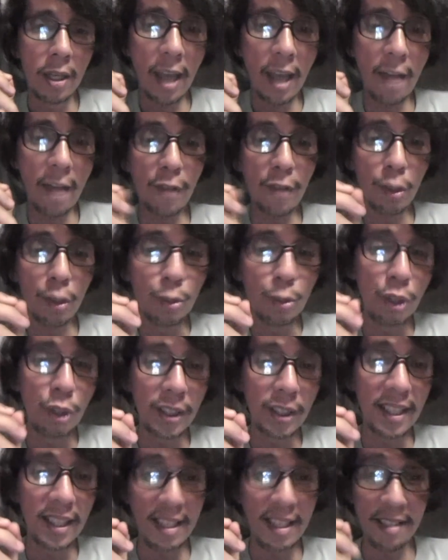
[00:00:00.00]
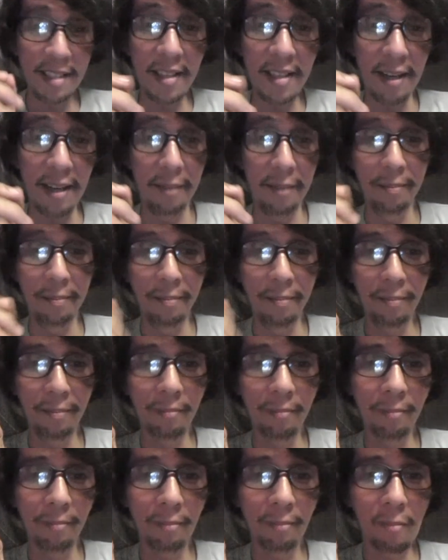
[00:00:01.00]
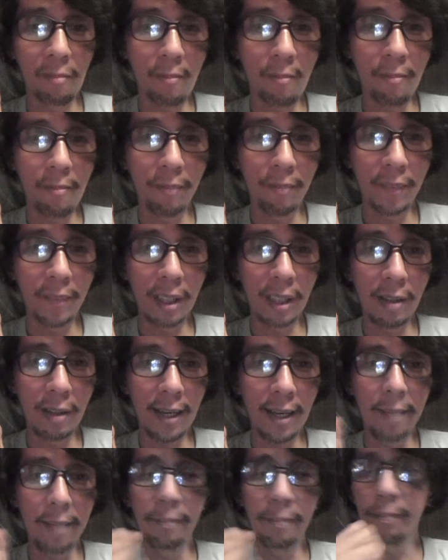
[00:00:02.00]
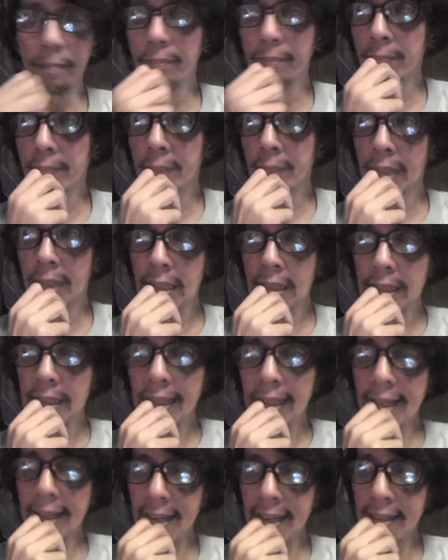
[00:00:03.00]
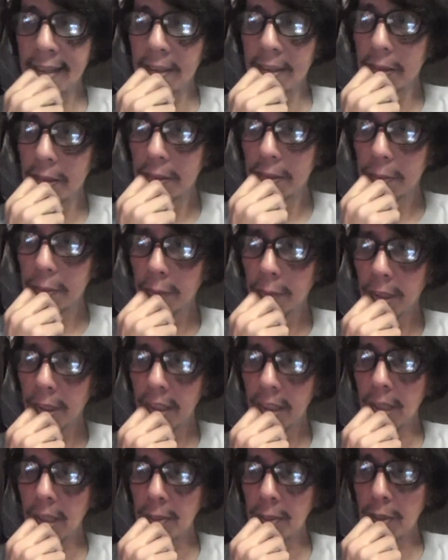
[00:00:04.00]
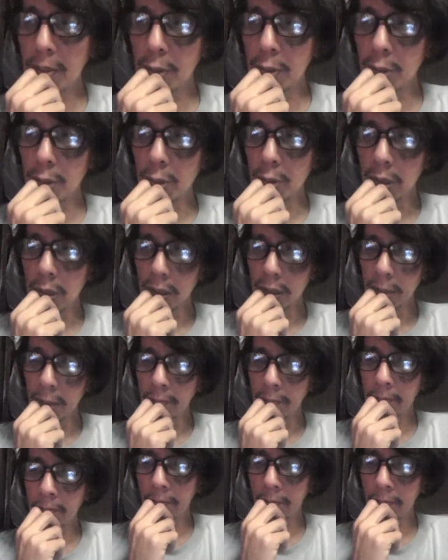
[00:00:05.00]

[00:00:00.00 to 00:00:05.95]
every community is there. All right. And when it comes to